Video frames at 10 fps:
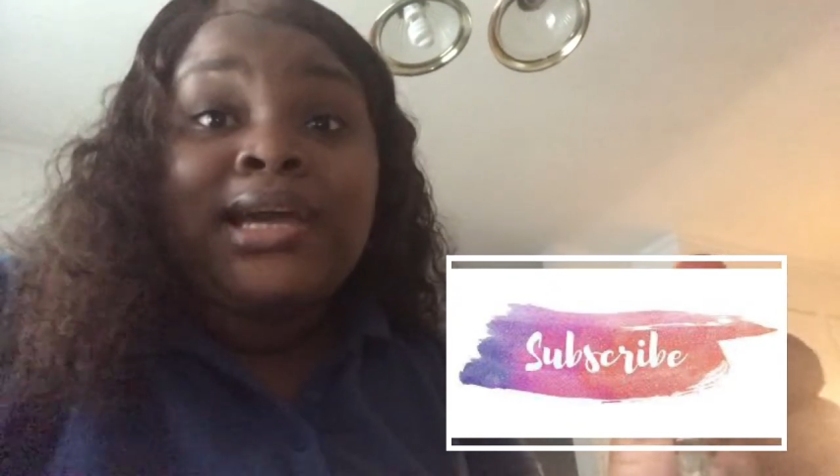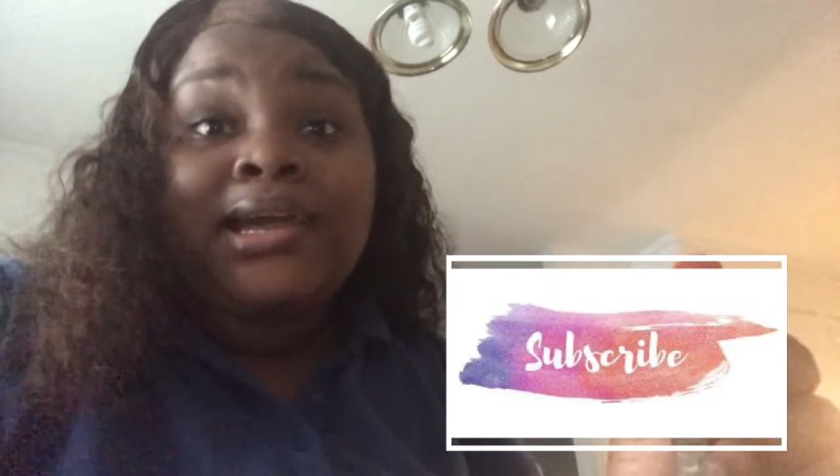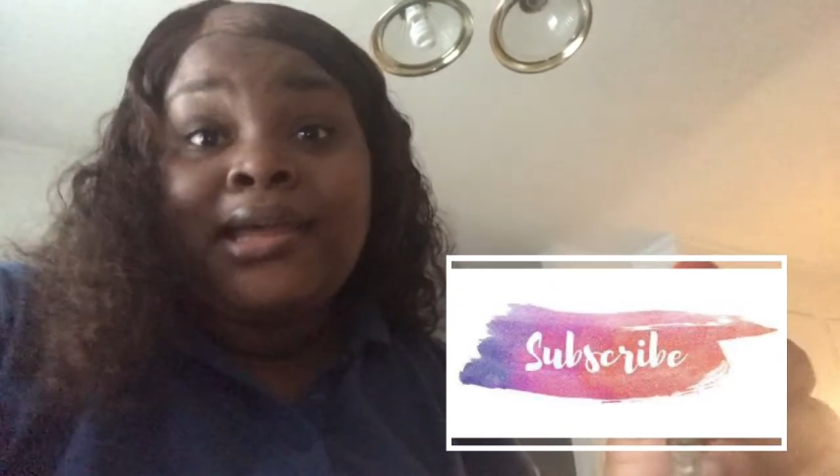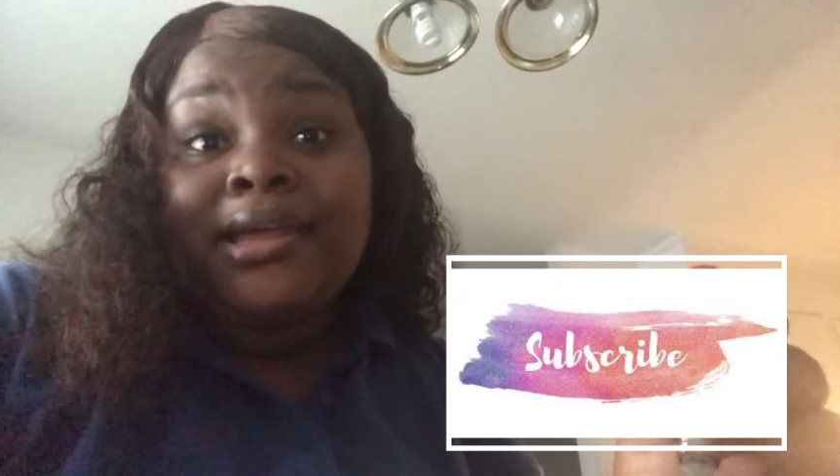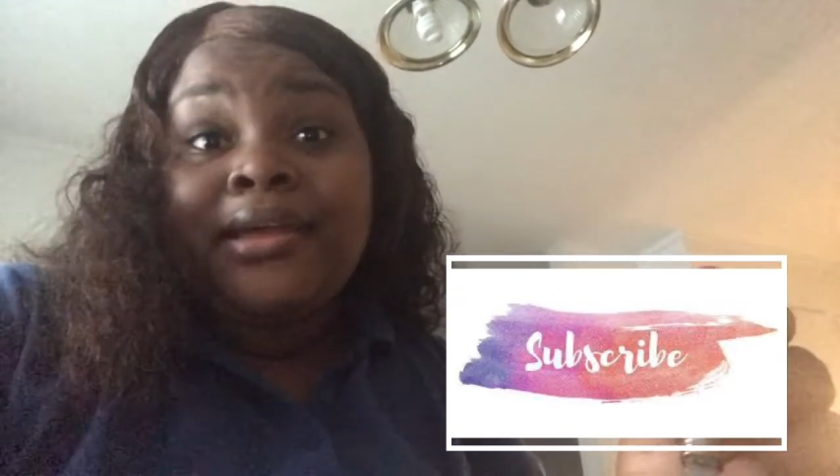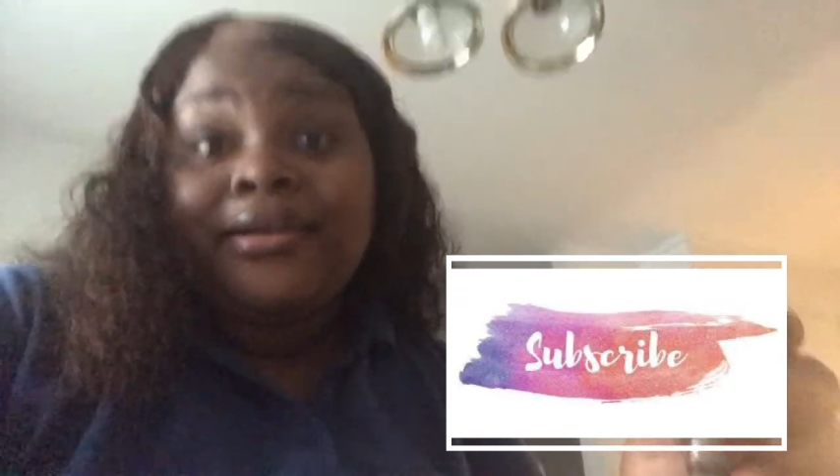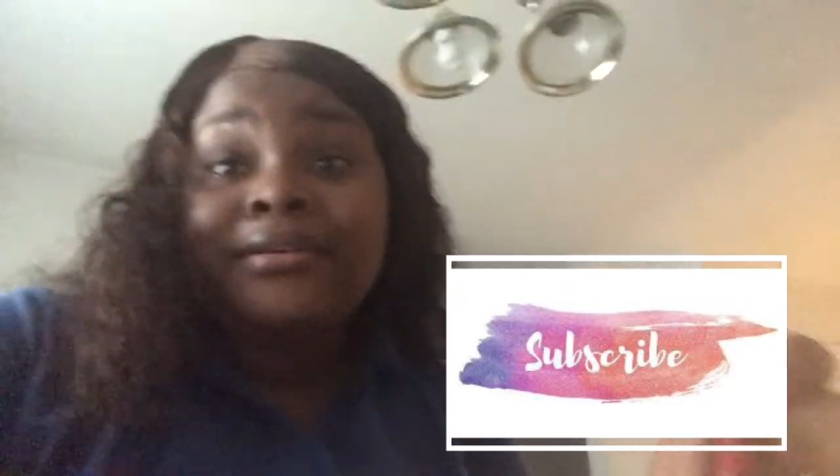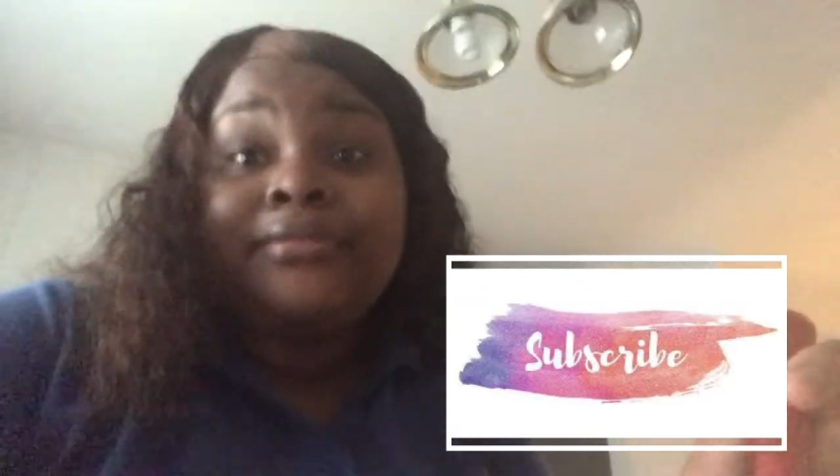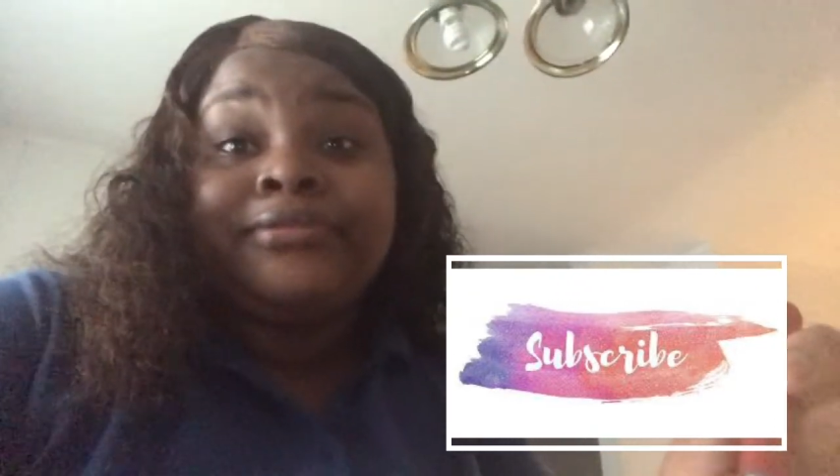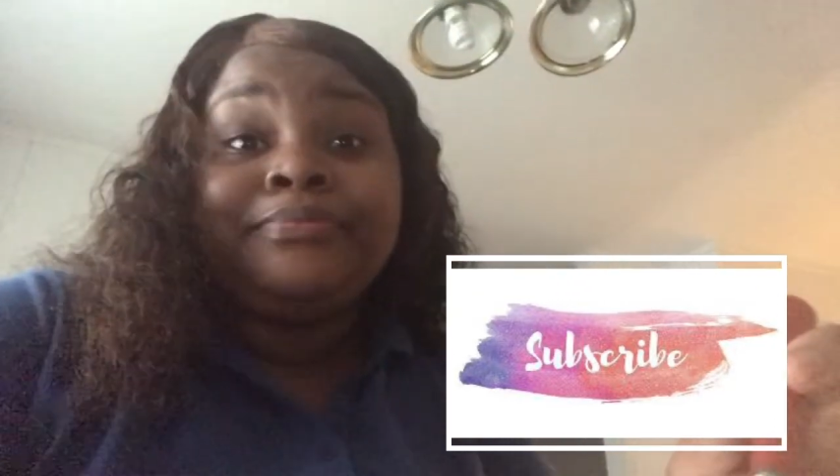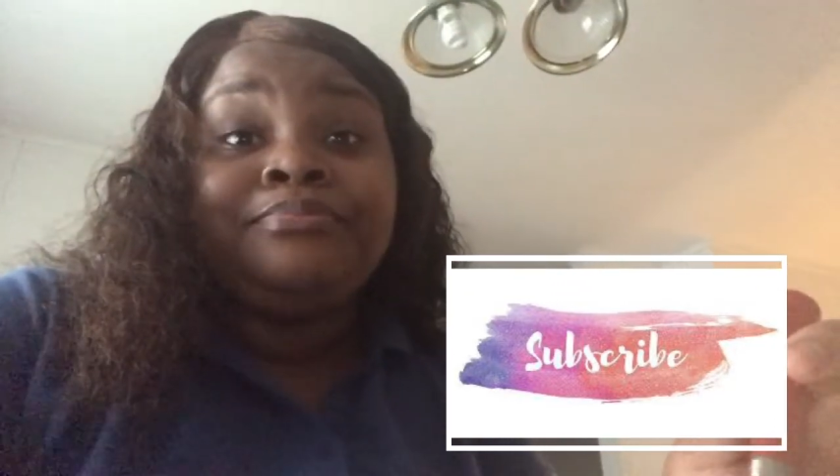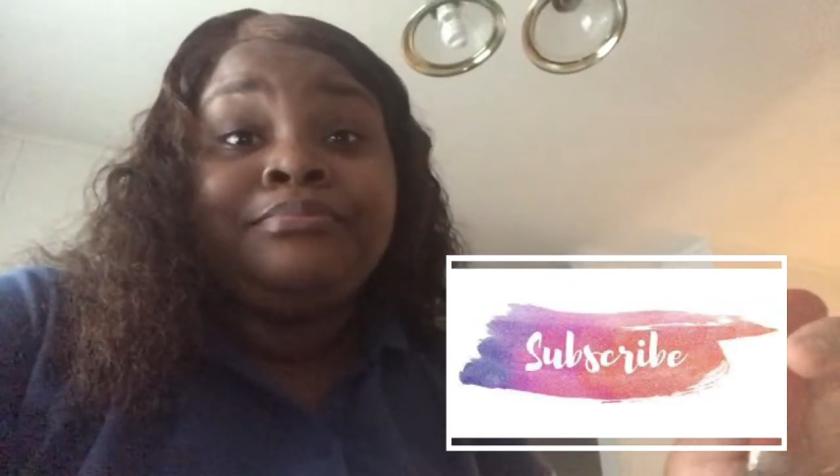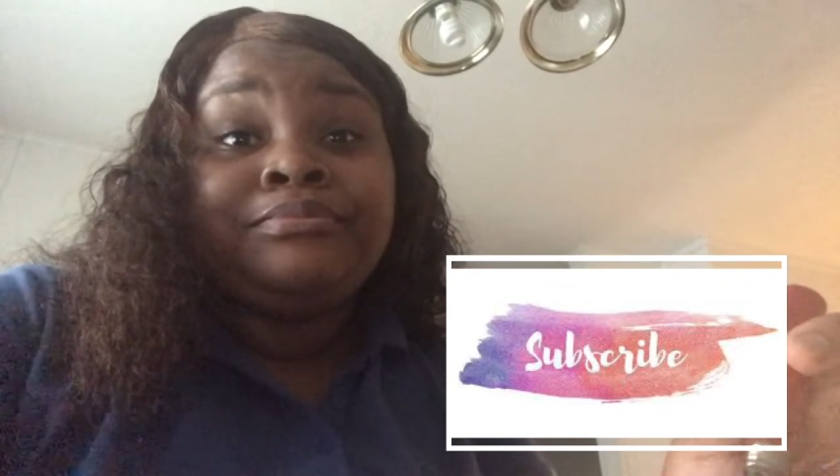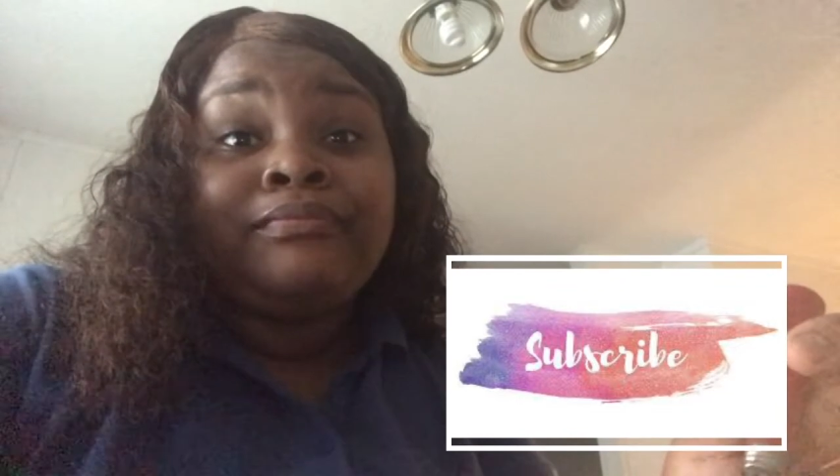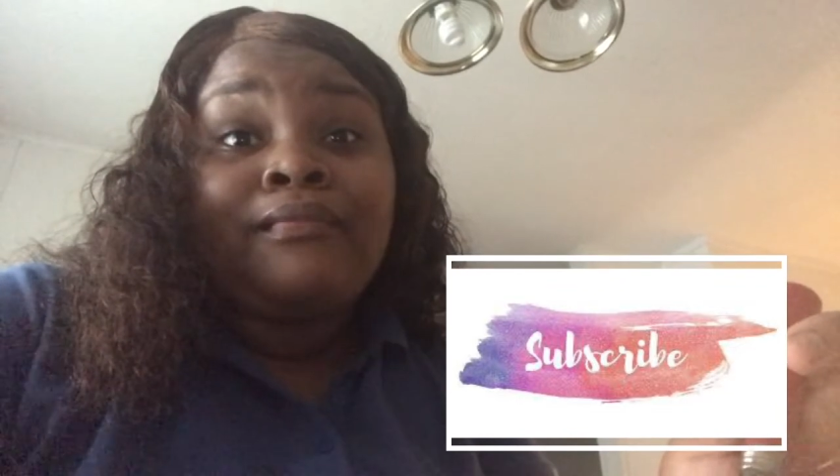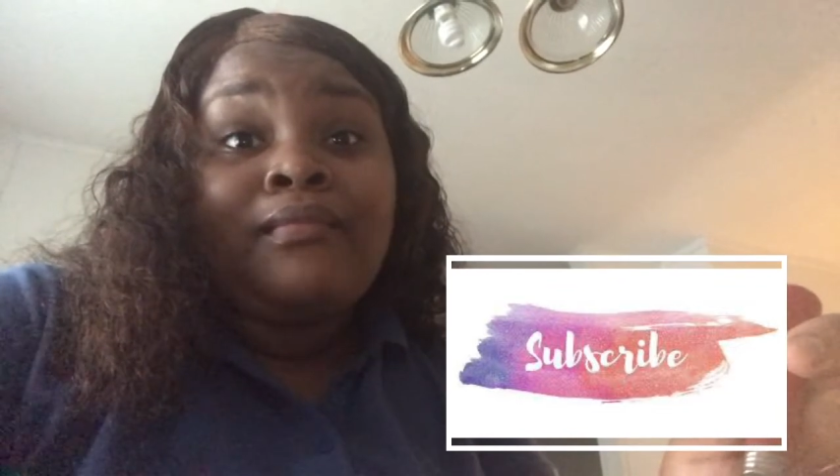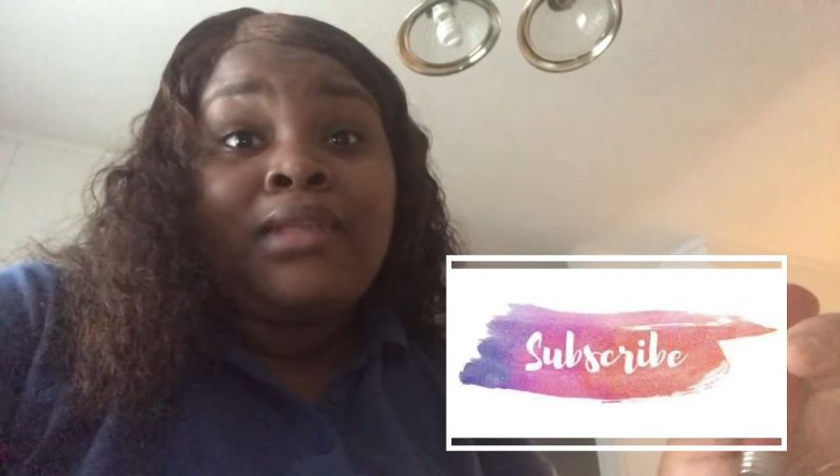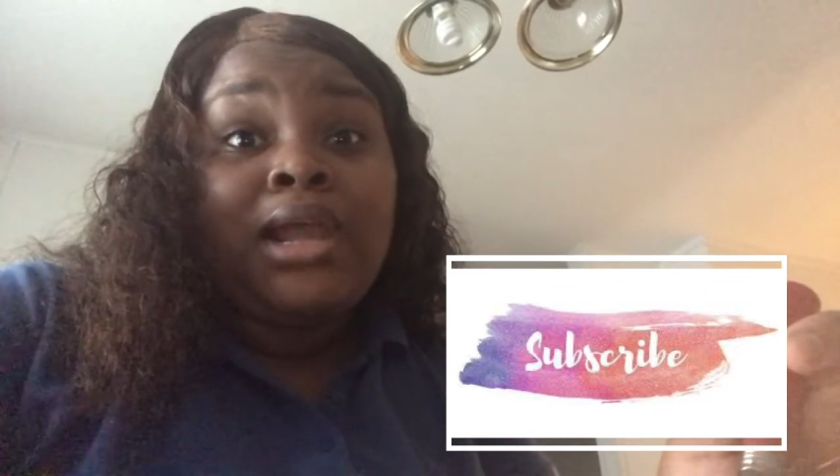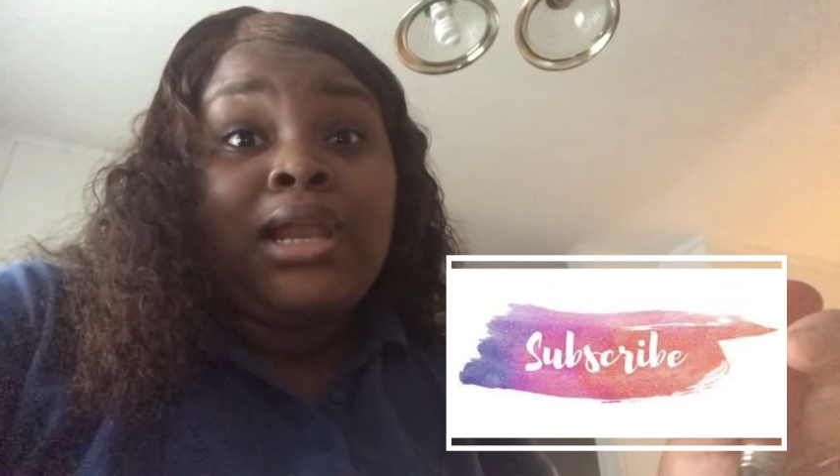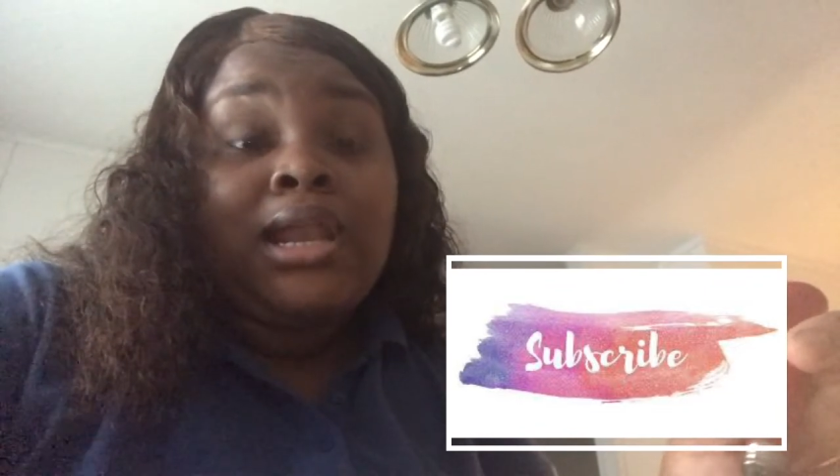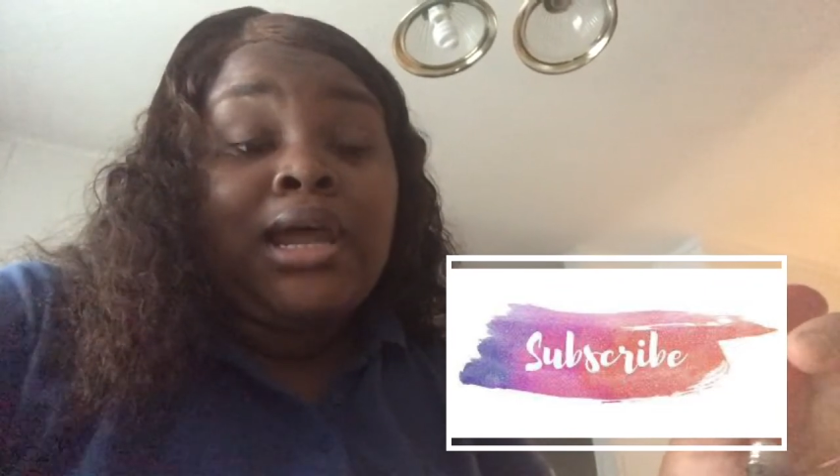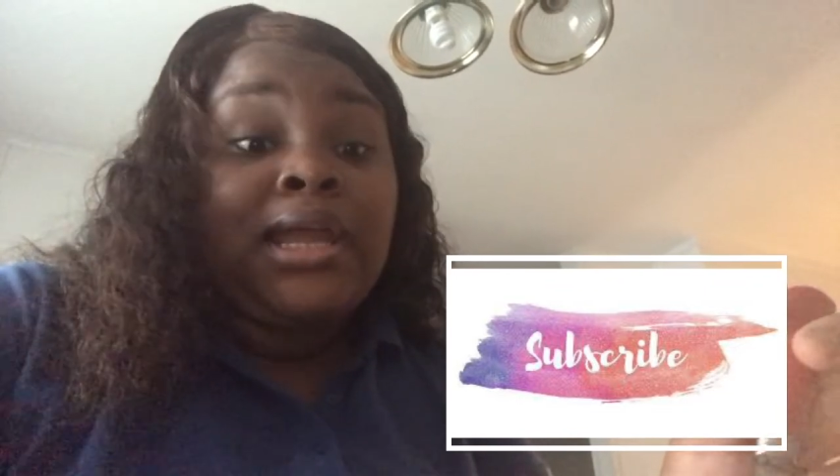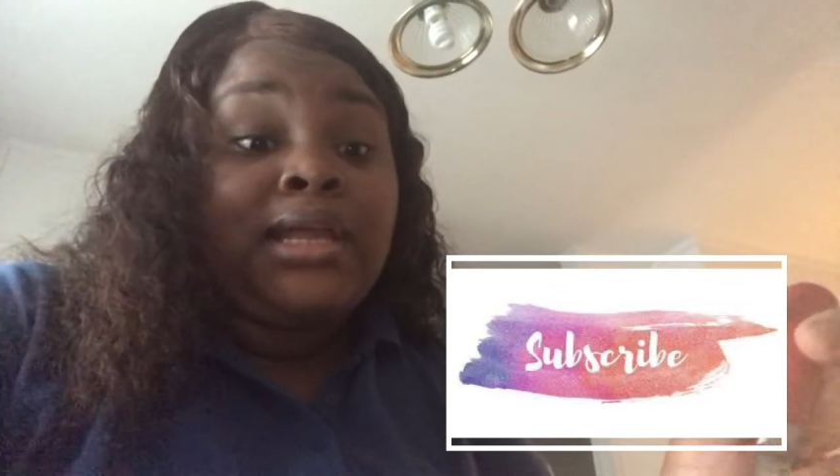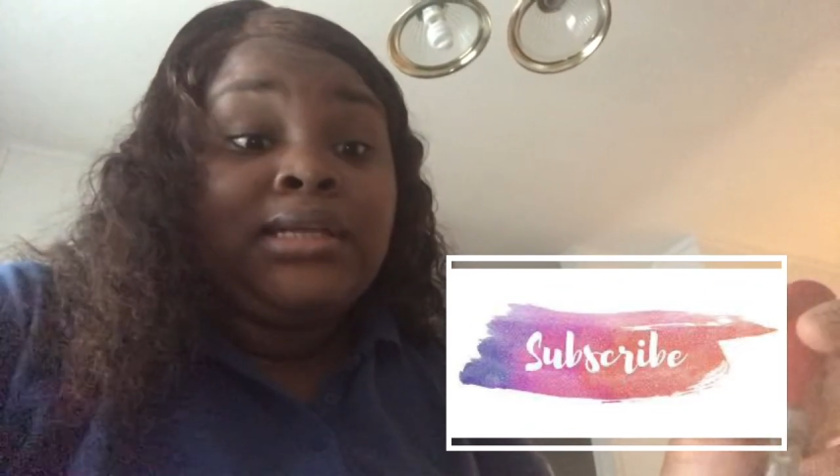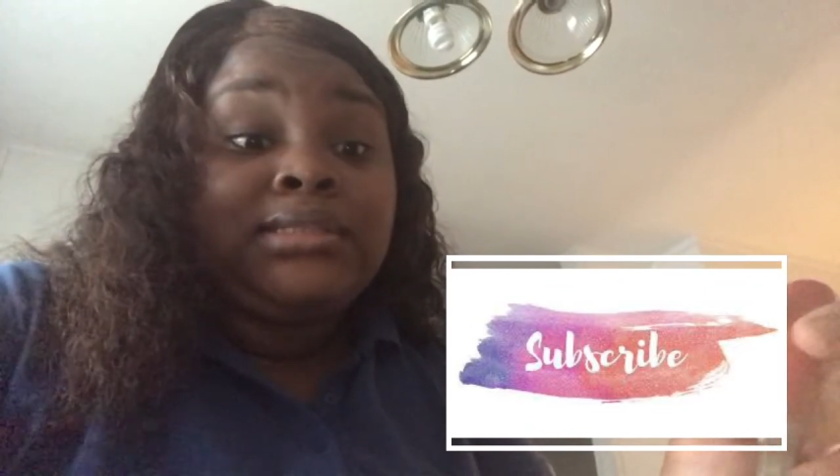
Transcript: I have like